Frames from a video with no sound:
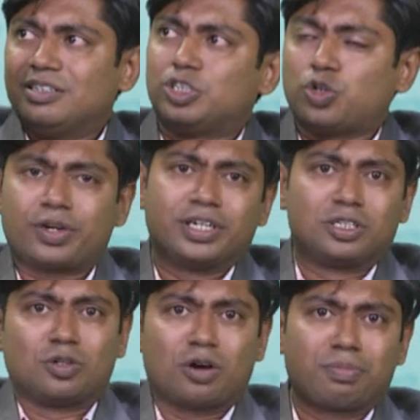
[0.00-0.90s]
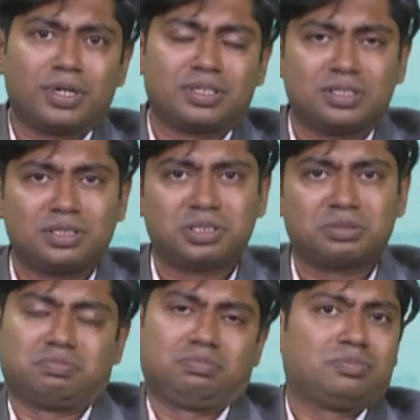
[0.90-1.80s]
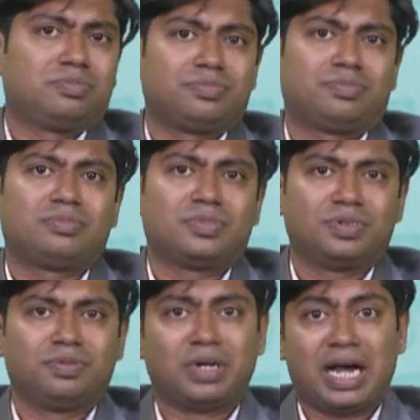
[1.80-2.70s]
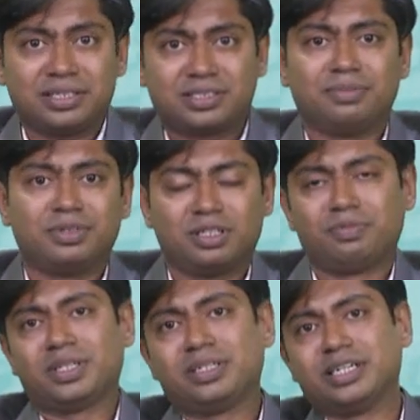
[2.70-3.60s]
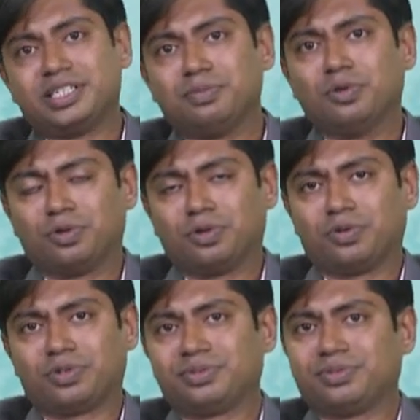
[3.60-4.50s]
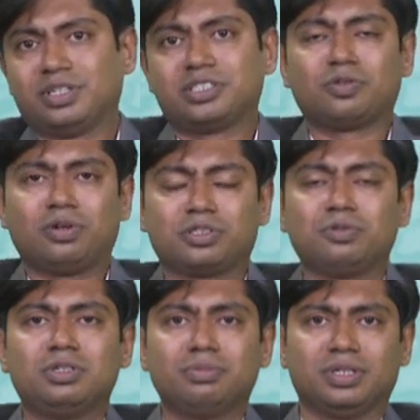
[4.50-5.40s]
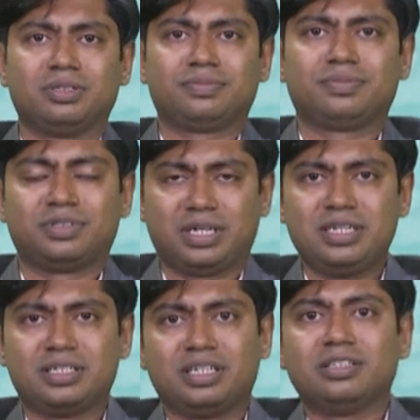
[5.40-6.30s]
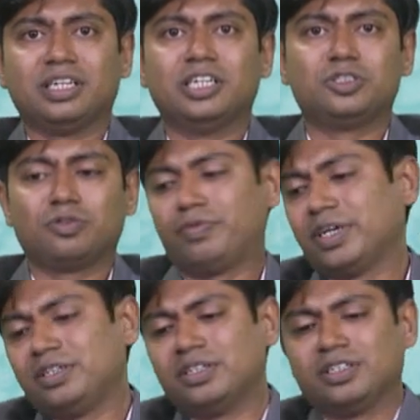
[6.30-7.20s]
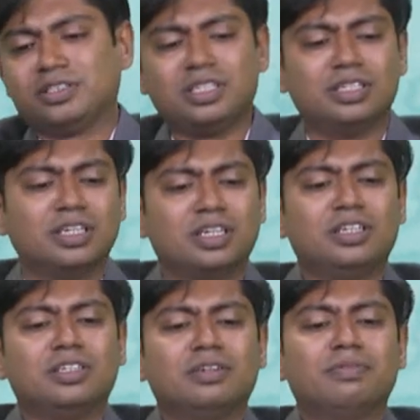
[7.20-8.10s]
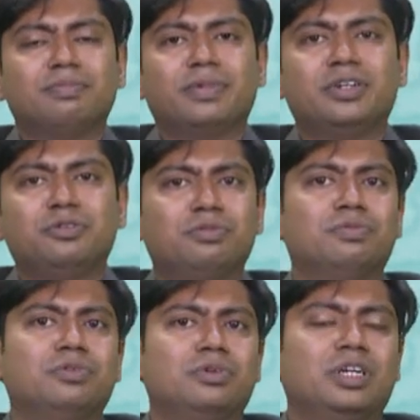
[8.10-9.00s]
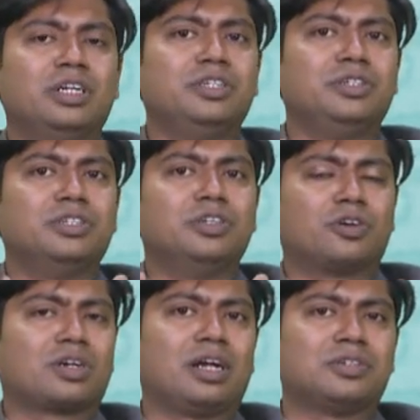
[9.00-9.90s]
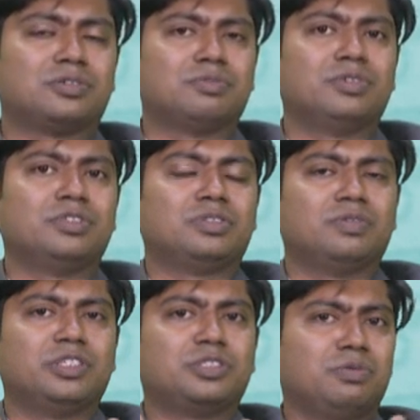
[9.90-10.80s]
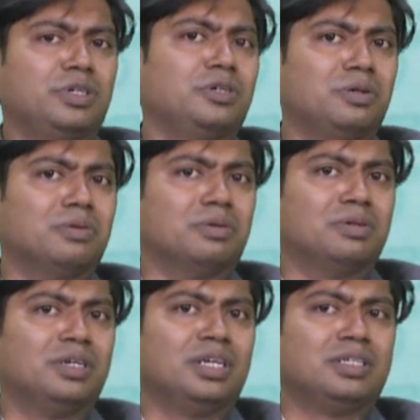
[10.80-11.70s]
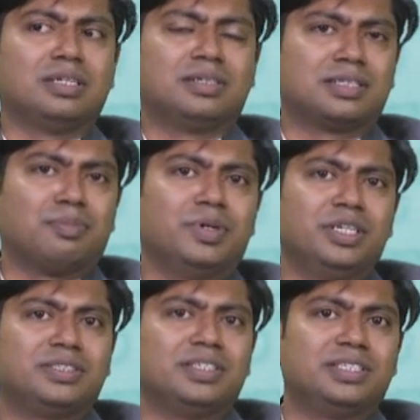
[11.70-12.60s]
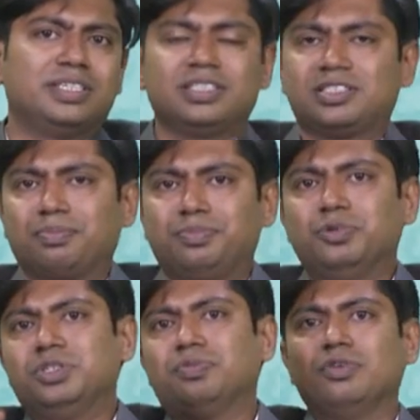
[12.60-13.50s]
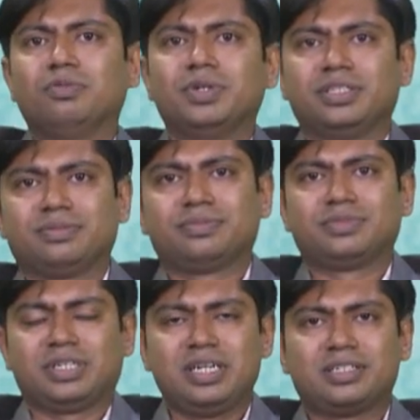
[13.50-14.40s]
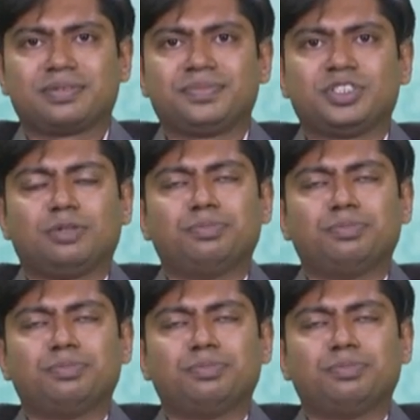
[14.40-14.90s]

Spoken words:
chalk and talk methods, ask them whether they're getting bored or not. It's not suitable, right? In the age of when you in your classroom and student know that somebody is teaching in some beautiful way, right? Some